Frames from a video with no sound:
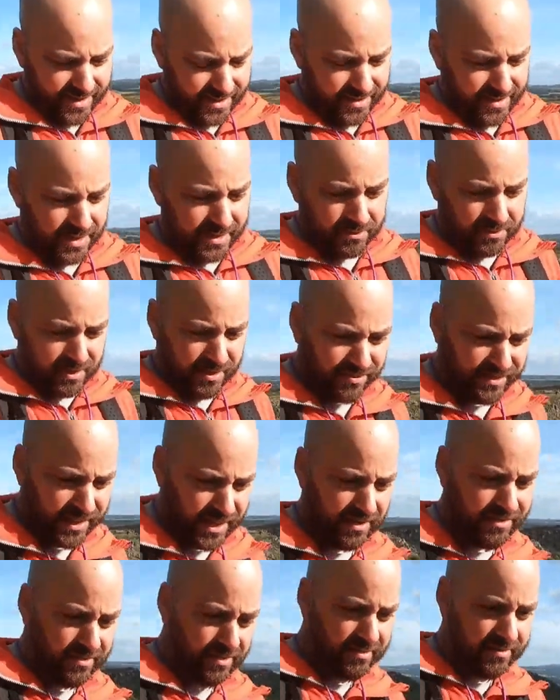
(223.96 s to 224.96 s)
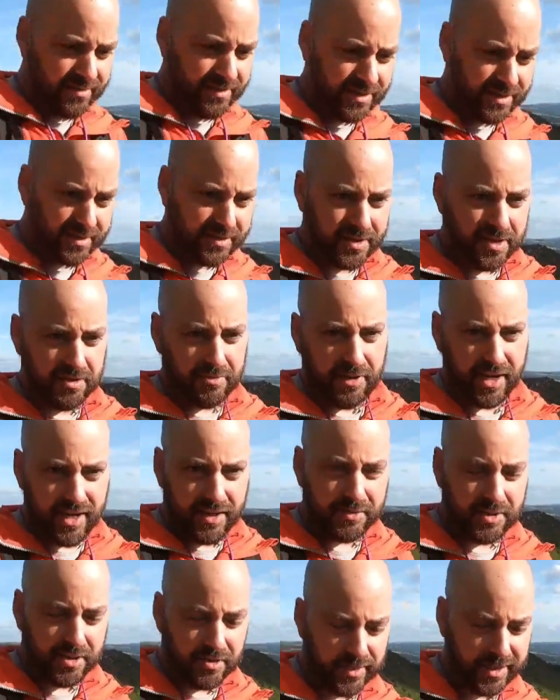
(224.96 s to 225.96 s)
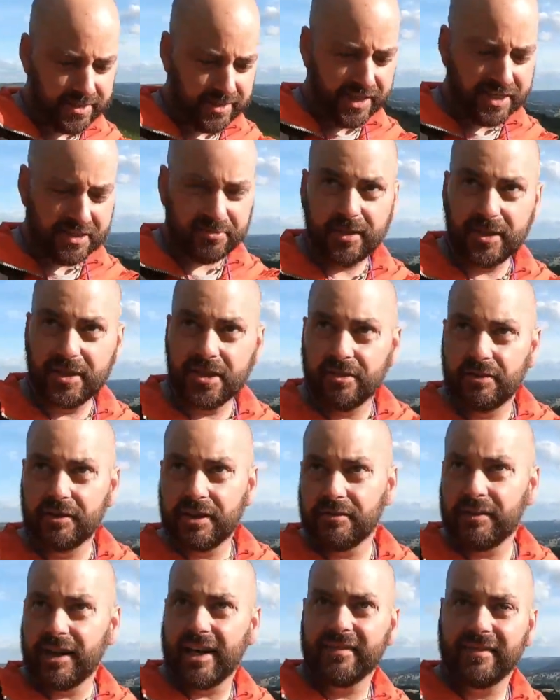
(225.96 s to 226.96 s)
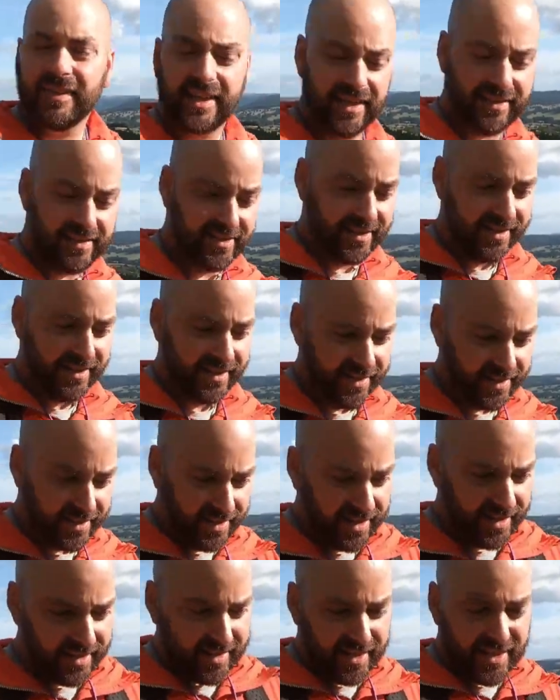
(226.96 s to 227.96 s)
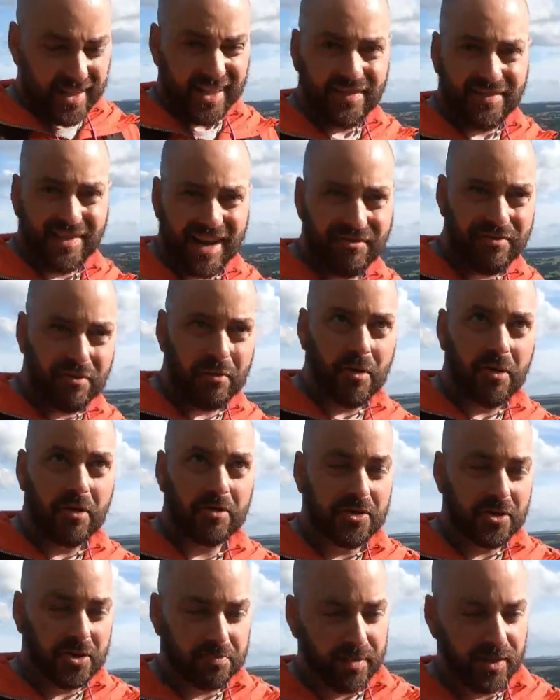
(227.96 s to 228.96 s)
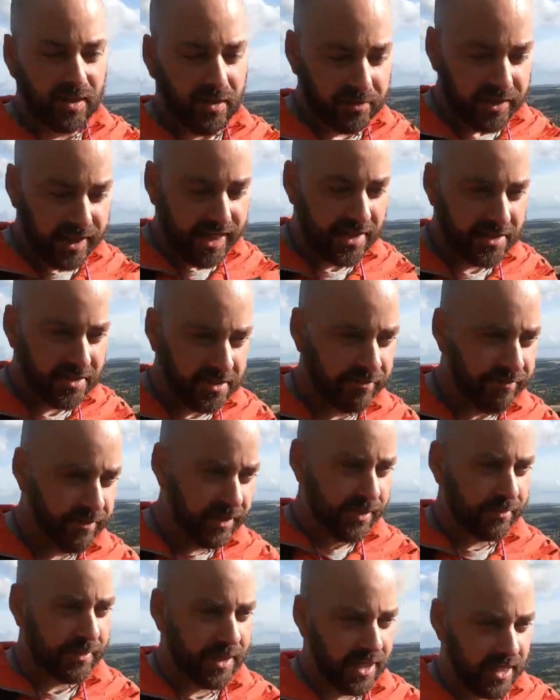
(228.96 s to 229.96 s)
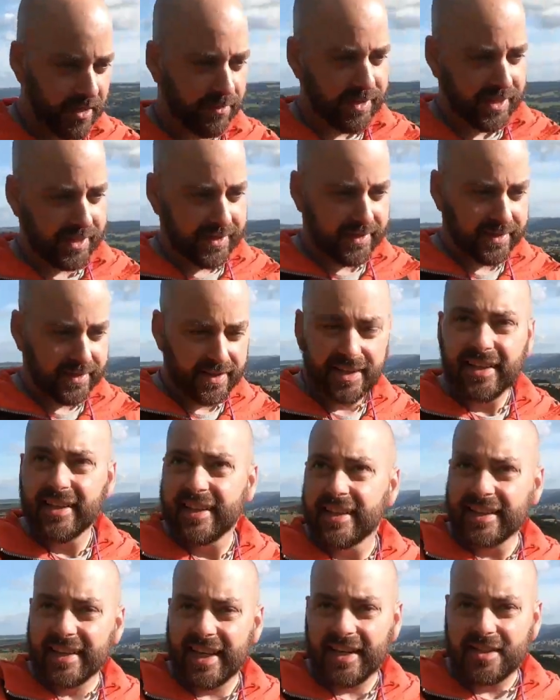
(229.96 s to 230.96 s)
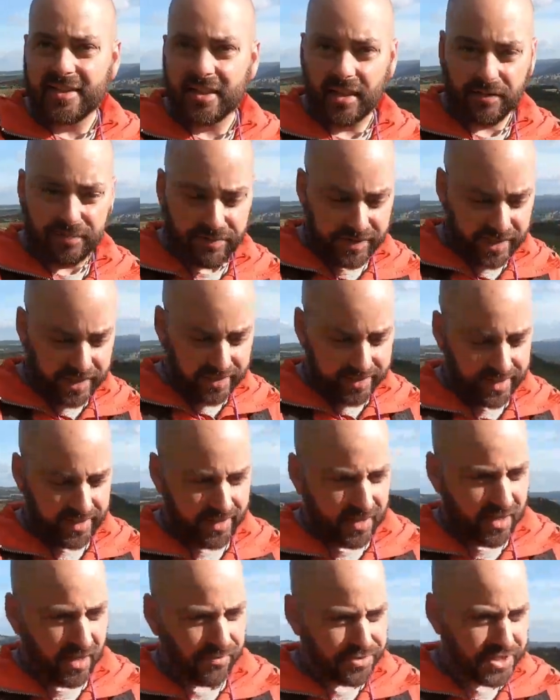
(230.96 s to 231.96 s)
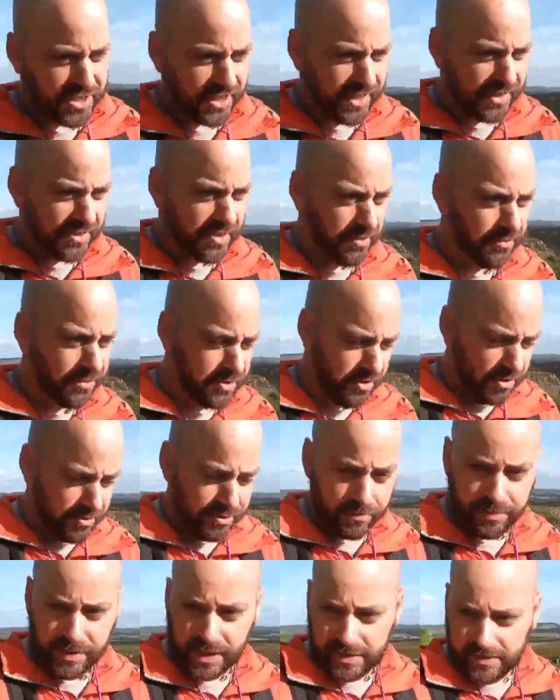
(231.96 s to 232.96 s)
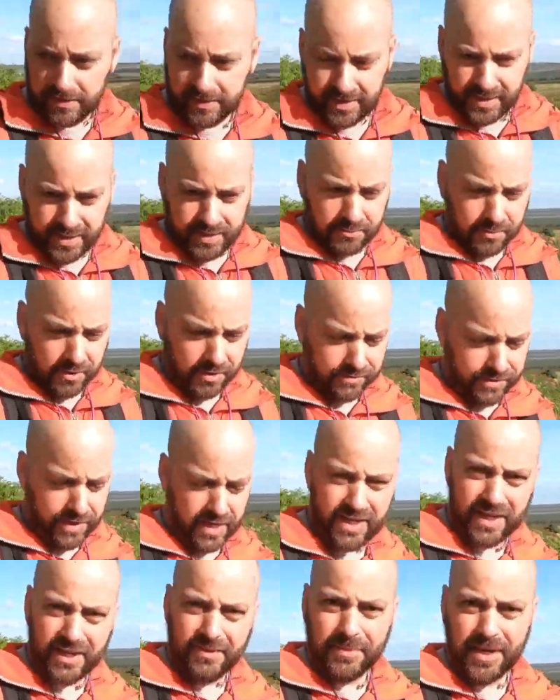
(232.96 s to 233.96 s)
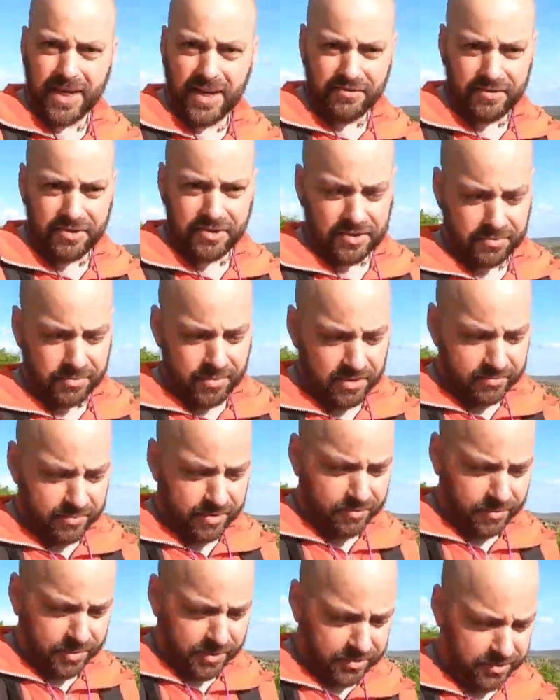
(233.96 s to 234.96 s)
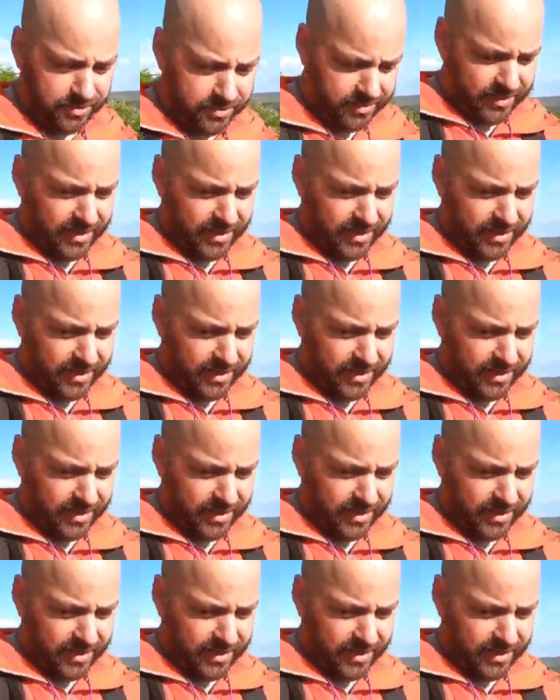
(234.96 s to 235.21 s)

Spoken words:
So if you do do a bit of exploring around here, and you've never walked just below the edge of Calver, get yourself here. Obviously it's overgrown a bit with heather at the moment, but